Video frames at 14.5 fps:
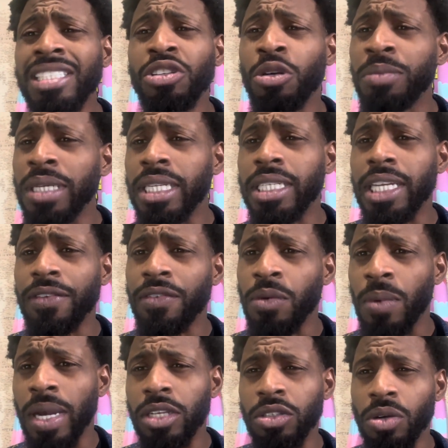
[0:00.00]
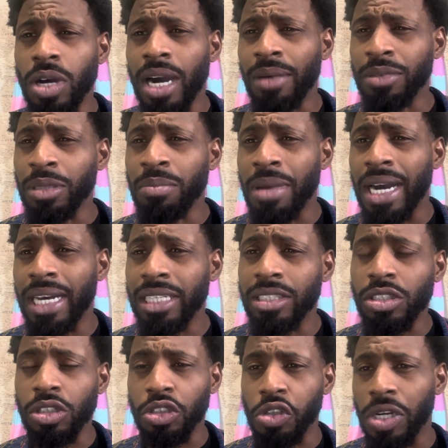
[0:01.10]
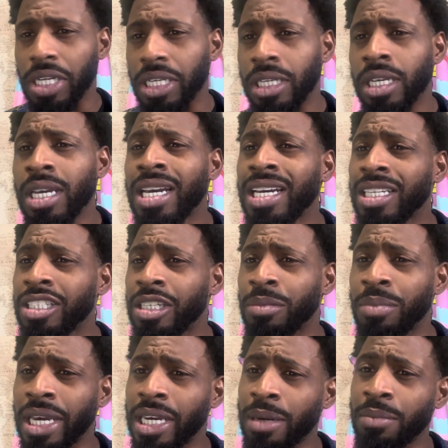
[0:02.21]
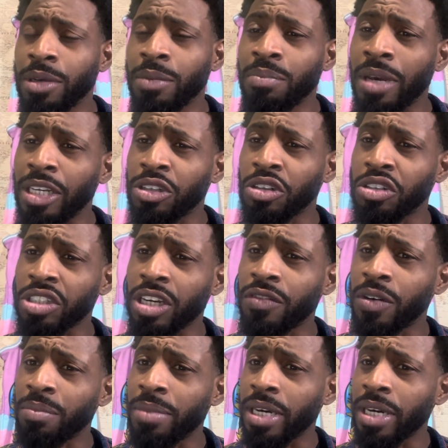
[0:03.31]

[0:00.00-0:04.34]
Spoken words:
so many different ways you can optimize your trading to make yourself